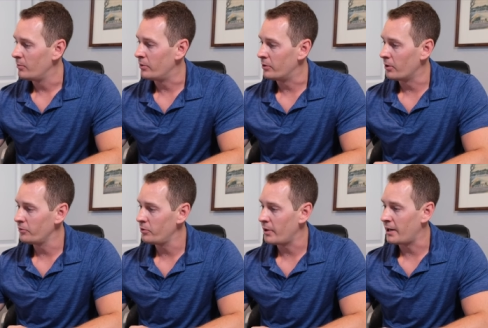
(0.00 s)
but it
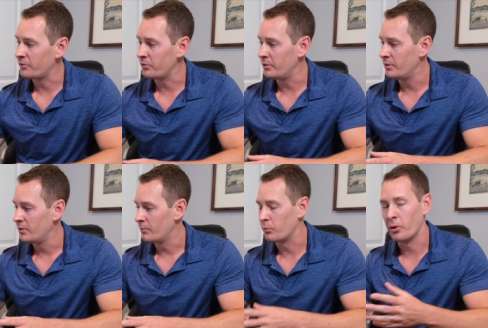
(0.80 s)
also actually
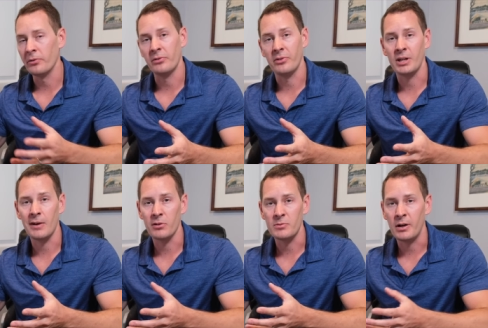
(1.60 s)
broadens the
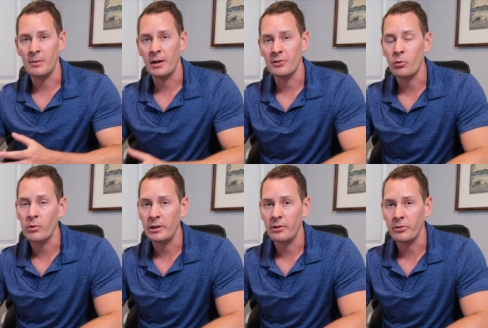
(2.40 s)
coverage by about
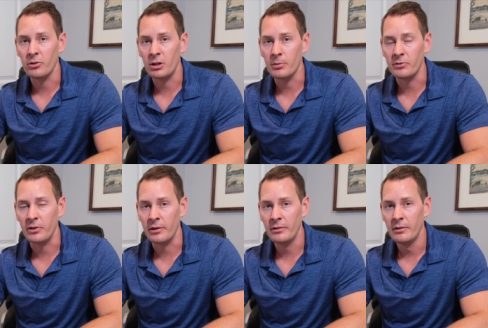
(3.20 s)
20 to 30
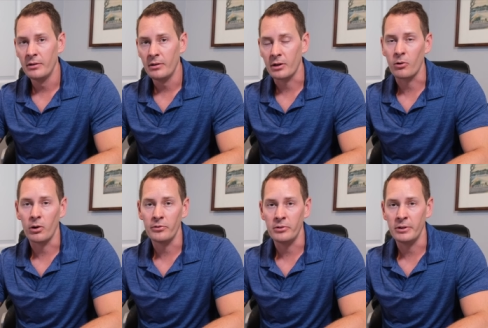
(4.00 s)
percent
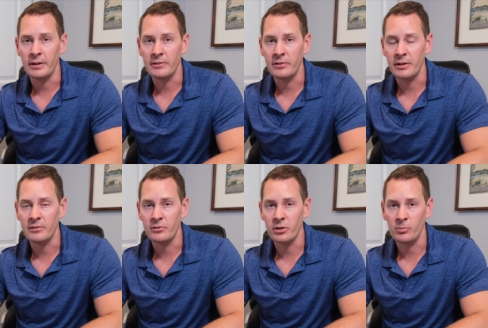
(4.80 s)
across the United
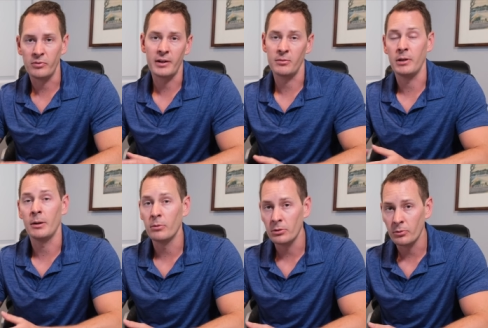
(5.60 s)
States in terms of actually being
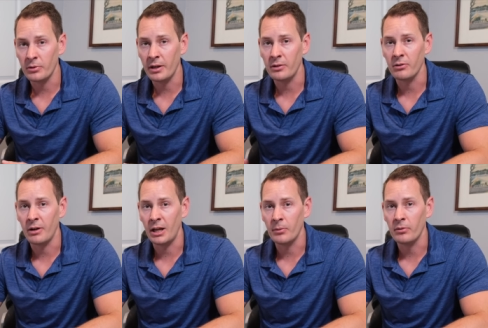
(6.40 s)
able to locate your
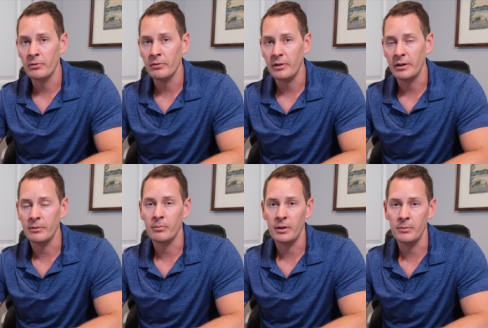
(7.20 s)
animal in a,
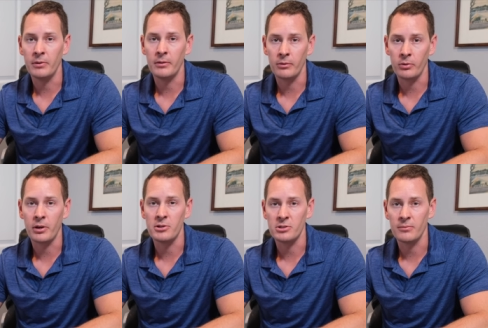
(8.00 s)
in a
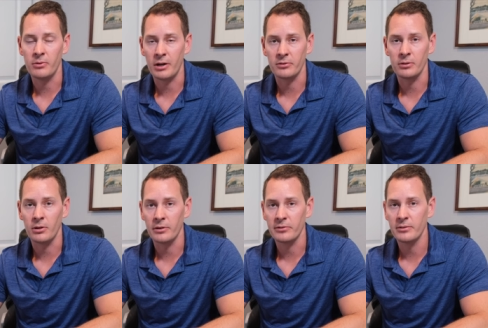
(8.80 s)
location if they're actually
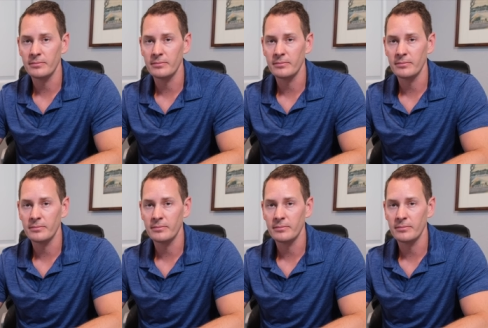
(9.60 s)
lost.